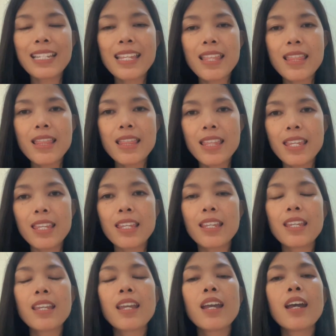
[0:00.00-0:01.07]
in the
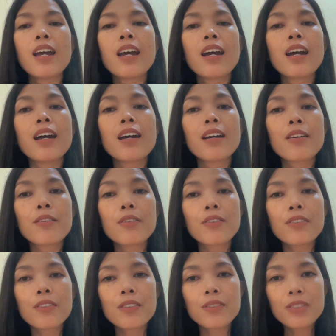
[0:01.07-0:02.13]

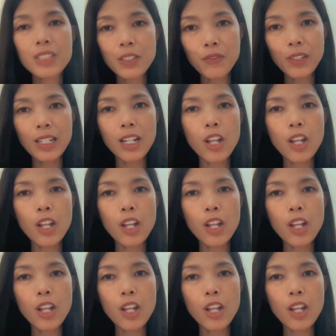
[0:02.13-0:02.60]
civil